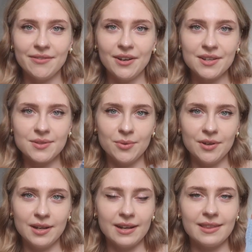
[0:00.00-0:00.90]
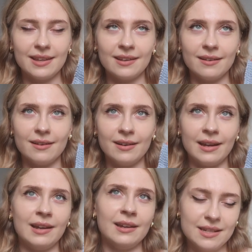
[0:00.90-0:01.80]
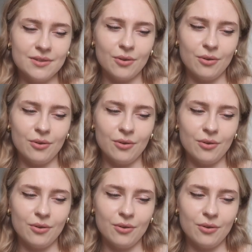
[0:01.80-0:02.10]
first one I think I did